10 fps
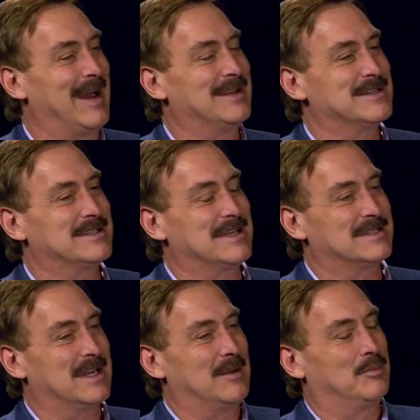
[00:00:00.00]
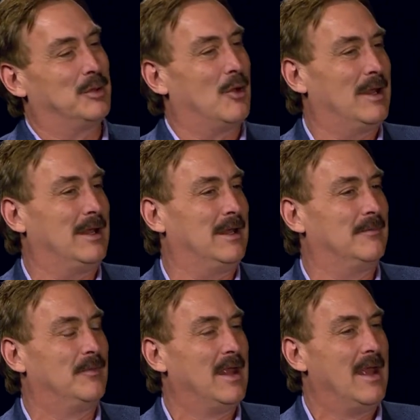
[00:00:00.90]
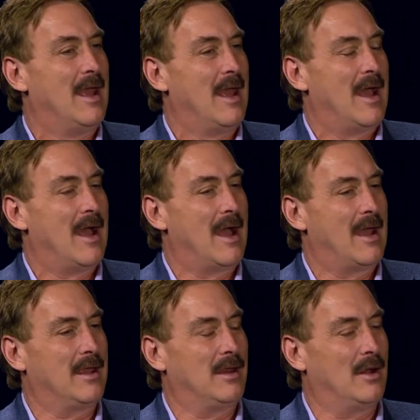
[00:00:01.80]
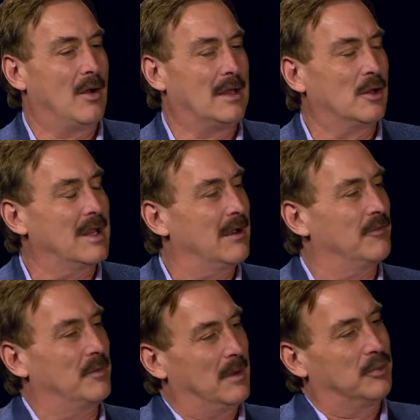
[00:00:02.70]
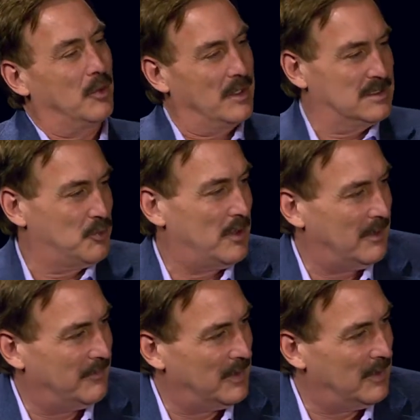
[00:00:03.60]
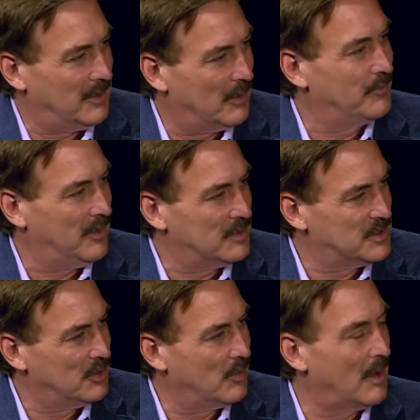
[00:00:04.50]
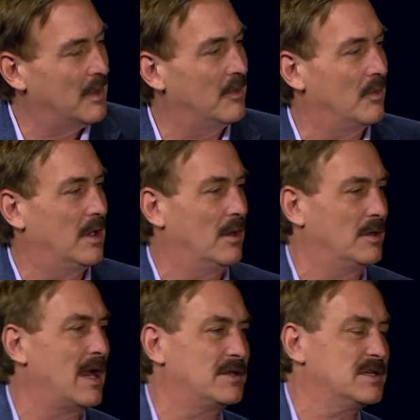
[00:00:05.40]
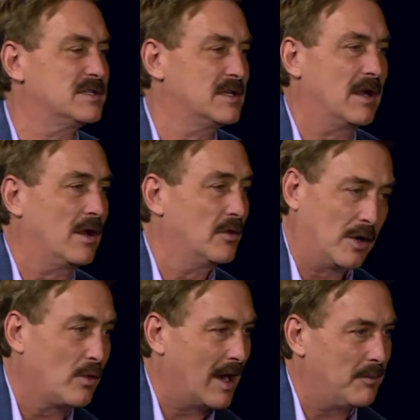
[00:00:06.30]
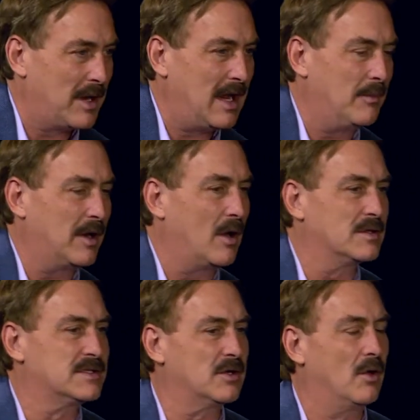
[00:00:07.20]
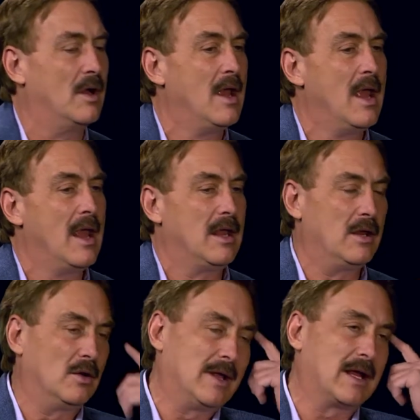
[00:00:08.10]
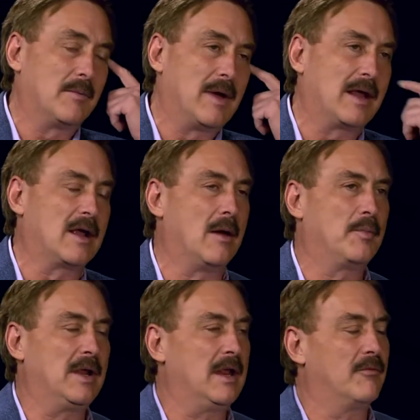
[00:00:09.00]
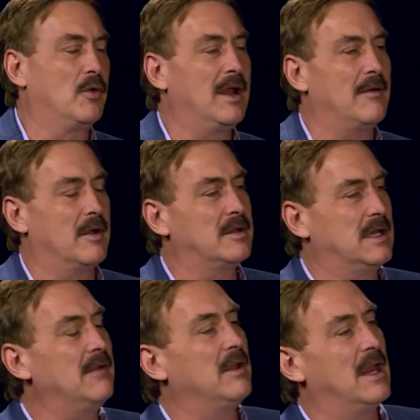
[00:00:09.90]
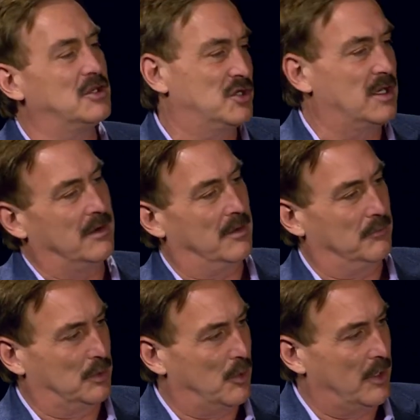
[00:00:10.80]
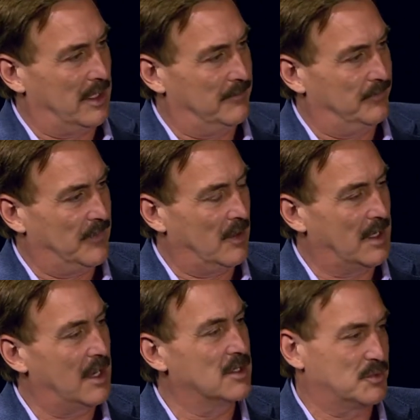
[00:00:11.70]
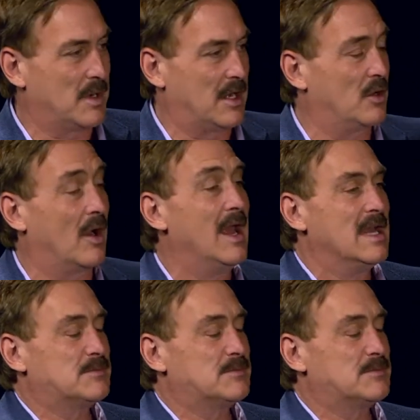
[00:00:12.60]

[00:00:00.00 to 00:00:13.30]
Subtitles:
I just, as an employee, you know, I look at it from the employee's point of view, view too. What would, you know, not just the great pay, but also, you know, like at my company, if we have a deviation in an employee, okay, here's what I know. It's